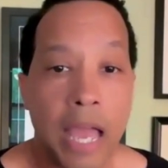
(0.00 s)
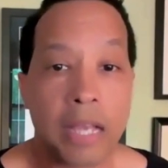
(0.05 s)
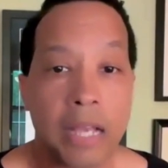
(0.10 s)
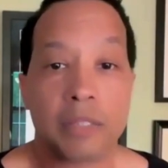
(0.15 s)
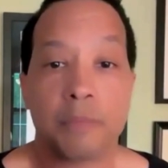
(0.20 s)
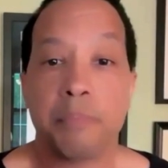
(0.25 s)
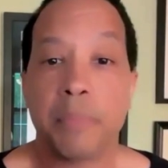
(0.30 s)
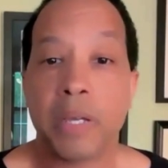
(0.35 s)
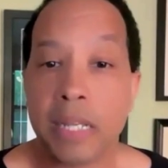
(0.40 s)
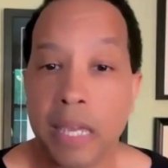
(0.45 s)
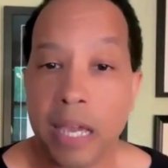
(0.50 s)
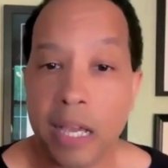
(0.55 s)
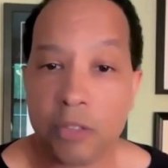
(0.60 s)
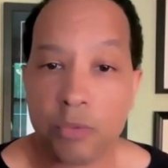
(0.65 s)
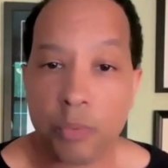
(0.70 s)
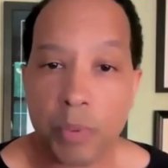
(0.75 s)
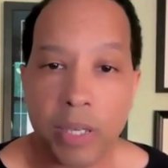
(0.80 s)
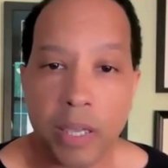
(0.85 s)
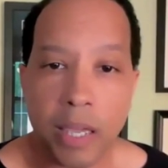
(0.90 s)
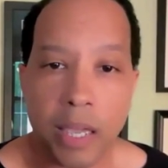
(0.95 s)
as many
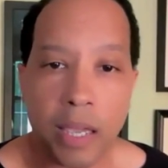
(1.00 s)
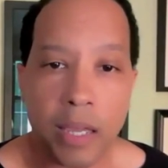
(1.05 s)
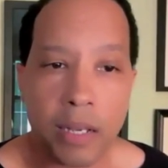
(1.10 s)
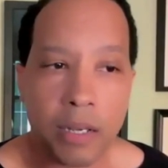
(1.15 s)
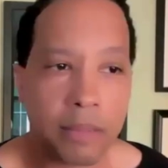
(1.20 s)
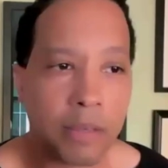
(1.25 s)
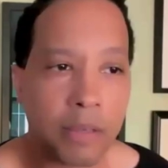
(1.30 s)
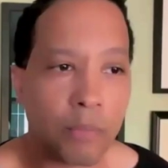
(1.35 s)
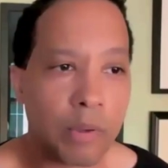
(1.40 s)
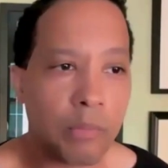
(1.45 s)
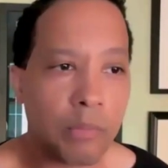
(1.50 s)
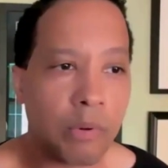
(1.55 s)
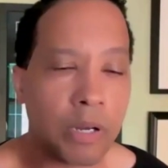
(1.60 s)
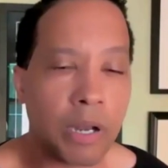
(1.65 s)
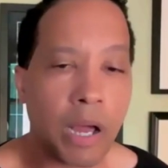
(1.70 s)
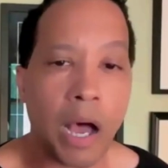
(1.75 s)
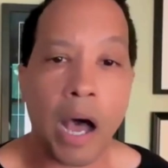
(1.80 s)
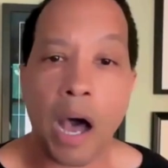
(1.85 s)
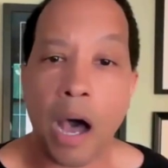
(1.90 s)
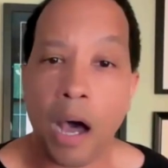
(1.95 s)
as we can. I think we
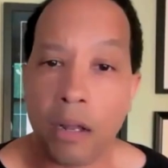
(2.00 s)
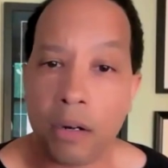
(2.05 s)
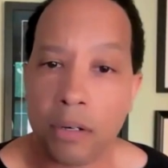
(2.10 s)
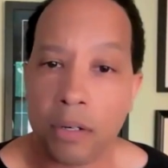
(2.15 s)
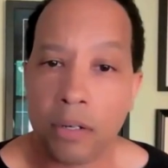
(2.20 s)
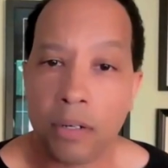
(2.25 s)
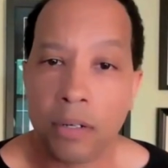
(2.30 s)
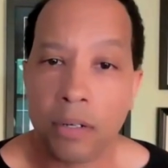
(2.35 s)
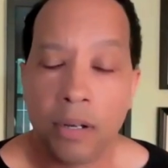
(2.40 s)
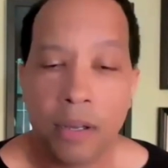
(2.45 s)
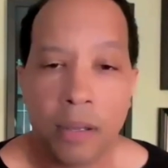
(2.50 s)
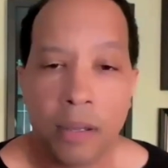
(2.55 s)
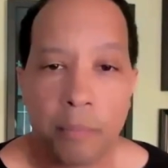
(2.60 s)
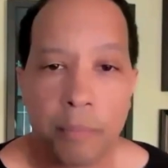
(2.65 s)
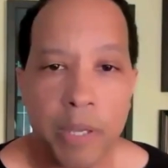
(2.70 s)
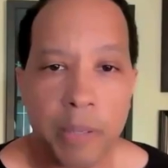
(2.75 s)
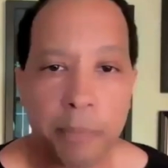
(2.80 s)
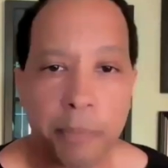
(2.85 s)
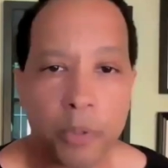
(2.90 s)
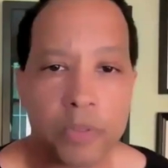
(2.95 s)
want to honor
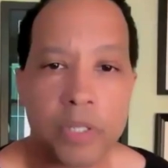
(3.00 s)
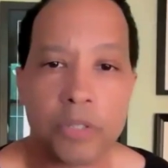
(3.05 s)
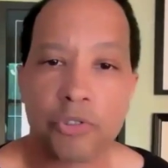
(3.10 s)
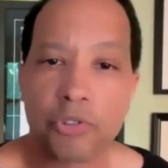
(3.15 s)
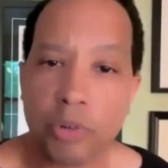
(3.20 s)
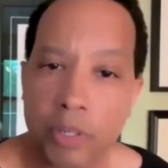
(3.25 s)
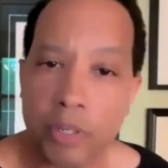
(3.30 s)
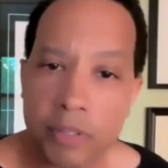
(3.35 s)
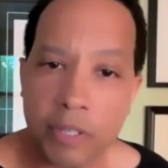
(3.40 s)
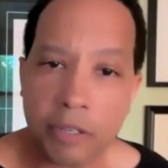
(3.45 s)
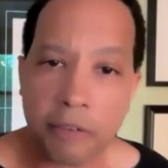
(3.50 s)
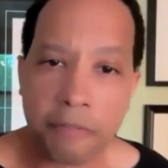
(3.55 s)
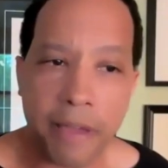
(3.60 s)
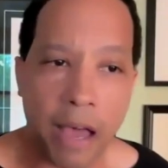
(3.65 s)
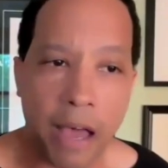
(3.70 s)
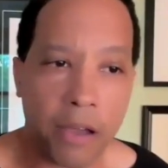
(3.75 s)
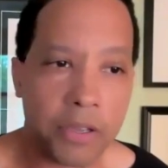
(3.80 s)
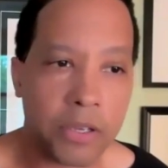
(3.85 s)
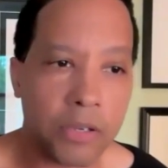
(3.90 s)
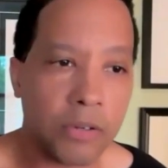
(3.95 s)
people's intrinsic
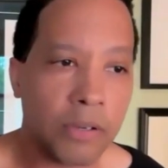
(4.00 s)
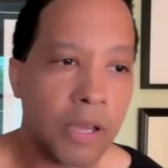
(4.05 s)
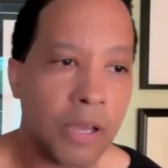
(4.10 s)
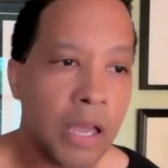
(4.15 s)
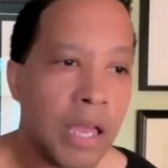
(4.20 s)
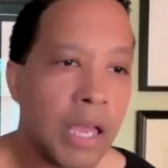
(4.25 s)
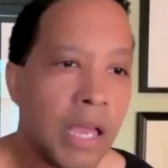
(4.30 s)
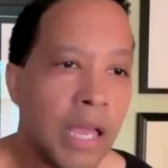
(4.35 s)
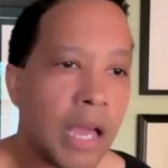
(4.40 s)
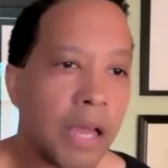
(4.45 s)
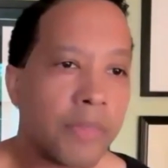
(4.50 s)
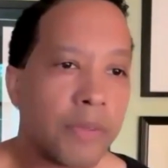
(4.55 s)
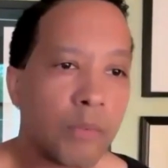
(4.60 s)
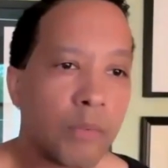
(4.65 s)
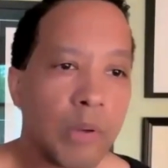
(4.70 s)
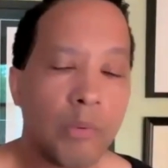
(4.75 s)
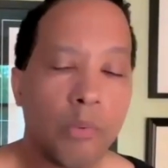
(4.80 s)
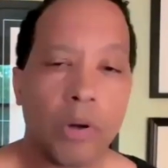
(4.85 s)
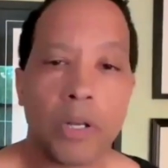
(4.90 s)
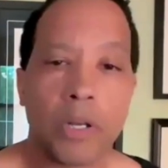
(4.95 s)
value. I think
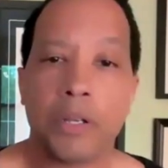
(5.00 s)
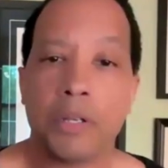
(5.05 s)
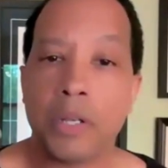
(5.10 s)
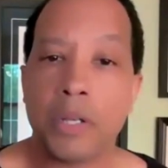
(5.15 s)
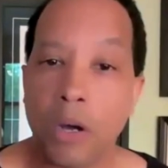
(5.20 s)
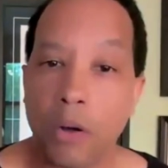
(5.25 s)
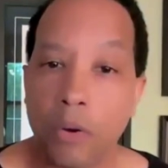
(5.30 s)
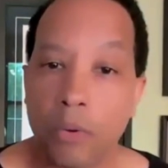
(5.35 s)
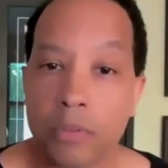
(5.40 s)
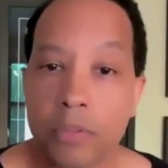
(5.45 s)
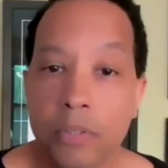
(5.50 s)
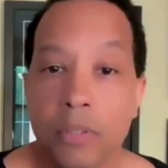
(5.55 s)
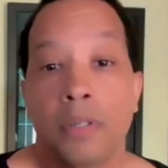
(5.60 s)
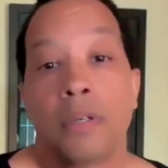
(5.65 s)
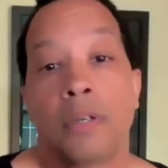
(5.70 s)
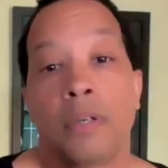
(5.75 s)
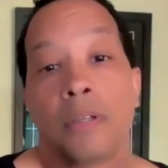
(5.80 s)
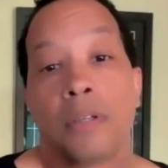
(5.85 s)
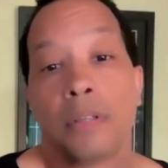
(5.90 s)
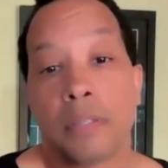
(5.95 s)
we want to note
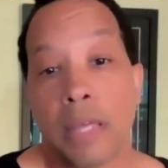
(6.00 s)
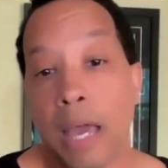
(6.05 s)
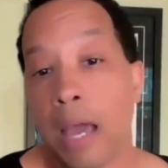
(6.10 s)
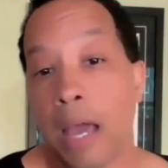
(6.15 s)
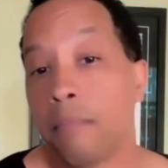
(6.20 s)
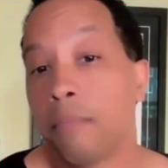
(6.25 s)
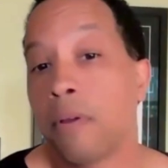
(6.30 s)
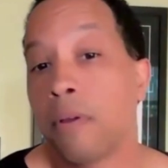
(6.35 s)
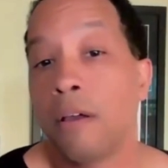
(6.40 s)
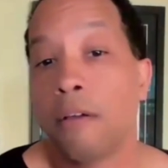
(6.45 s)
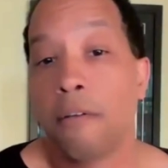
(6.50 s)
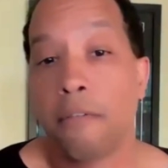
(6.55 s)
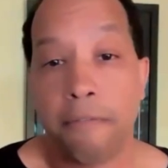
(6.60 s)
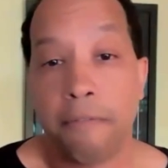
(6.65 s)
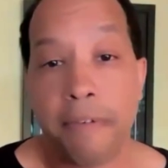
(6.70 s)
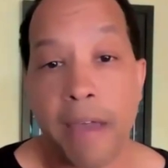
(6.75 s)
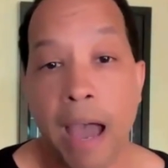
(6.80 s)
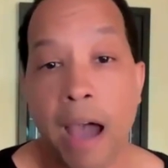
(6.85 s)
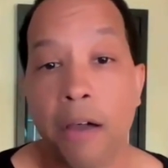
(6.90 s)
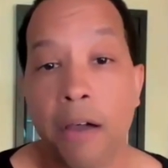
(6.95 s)
that
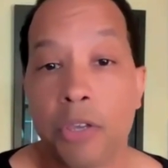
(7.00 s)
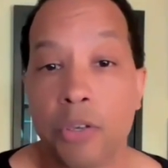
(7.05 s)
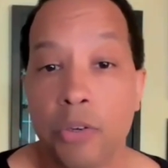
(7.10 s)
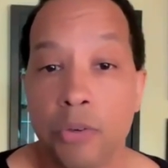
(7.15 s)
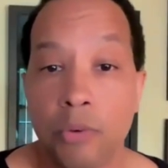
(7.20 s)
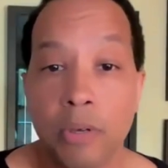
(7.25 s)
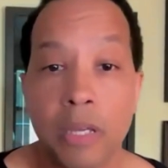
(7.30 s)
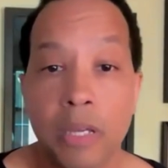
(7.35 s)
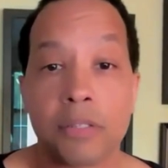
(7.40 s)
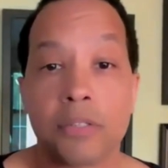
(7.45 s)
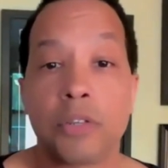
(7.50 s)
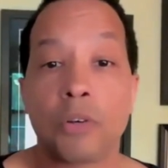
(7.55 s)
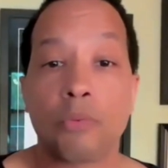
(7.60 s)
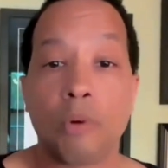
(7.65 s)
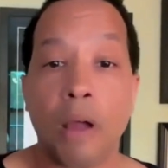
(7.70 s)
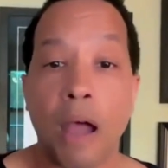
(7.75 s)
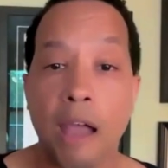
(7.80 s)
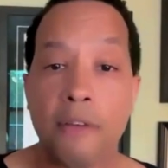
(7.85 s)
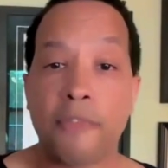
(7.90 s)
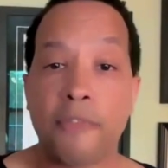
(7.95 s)
value is
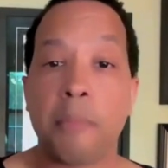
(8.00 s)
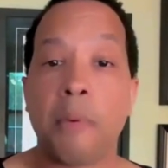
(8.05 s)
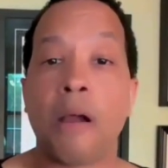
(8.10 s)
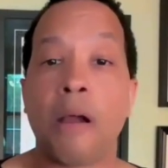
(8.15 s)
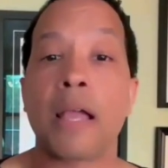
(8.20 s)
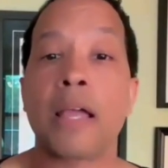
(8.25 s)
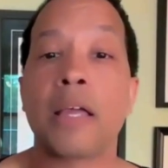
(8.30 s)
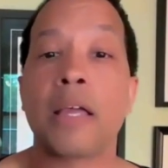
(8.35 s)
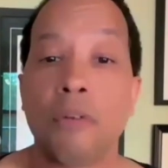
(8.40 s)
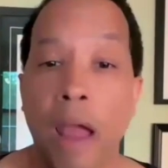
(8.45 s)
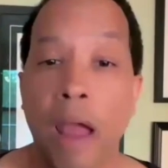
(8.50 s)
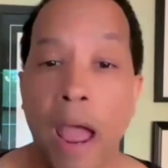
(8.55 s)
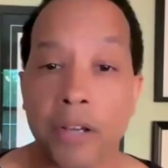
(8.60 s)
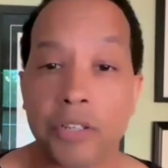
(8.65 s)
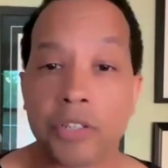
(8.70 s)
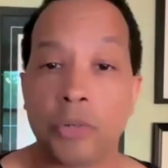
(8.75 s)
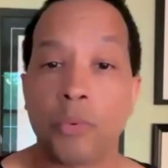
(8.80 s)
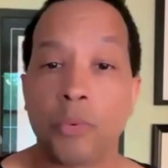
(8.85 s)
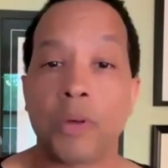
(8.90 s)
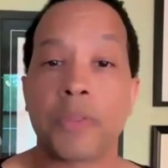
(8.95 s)
derived from our
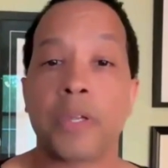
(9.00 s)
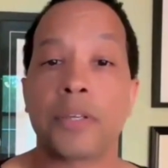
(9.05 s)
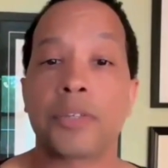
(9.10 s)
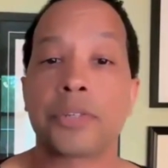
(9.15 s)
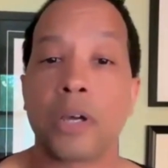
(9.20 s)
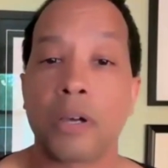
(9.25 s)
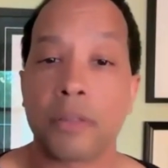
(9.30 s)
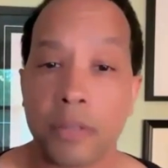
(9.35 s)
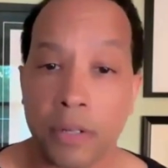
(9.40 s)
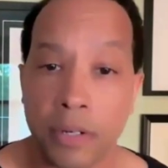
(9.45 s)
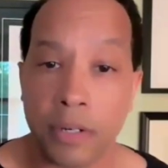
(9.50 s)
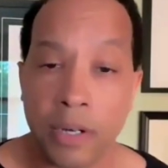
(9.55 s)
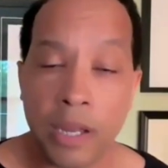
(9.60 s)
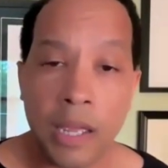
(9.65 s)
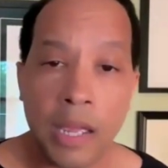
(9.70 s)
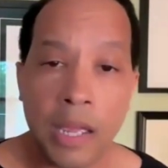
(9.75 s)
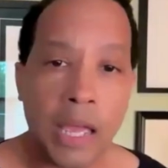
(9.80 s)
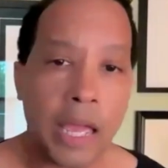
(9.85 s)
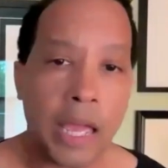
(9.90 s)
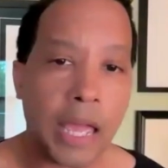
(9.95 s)
interaction with each other.
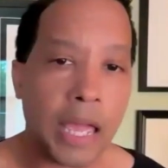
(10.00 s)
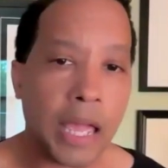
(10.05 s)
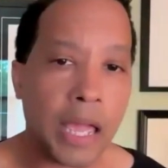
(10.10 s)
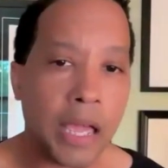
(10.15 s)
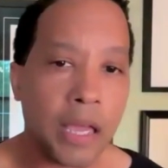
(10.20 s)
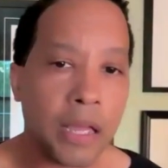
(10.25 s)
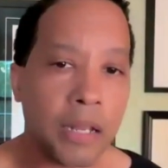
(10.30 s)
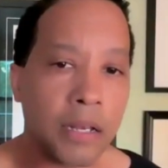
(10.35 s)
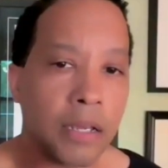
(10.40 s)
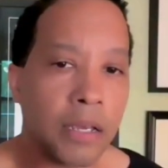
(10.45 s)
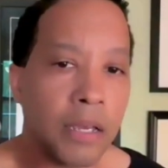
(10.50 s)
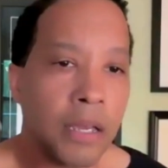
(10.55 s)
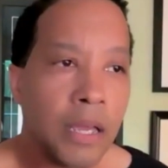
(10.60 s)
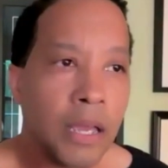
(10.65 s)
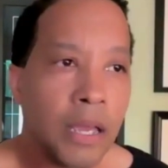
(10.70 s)
And